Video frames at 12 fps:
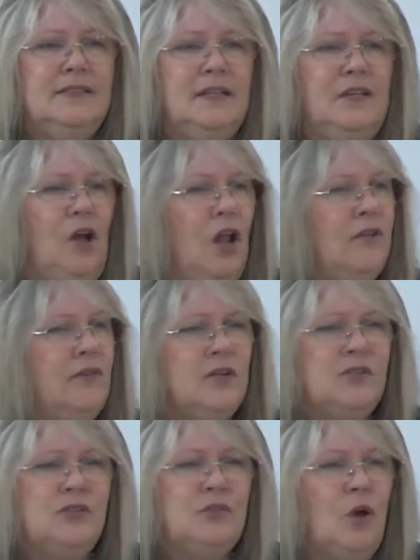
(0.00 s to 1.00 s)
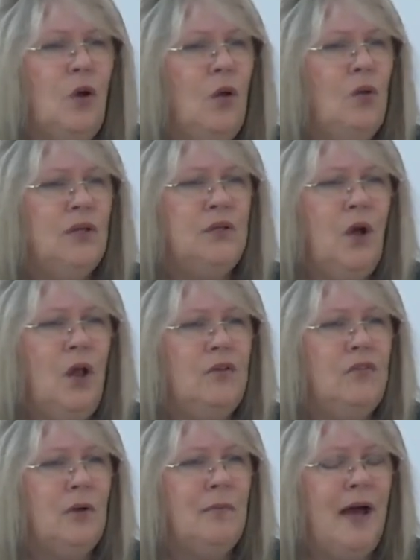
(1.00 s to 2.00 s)
and all of our soul, and all
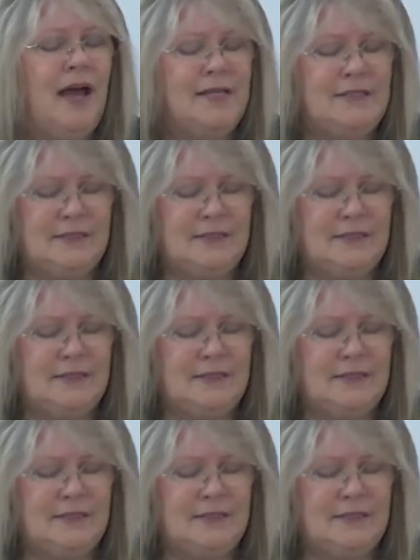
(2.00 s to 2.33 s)
of our might?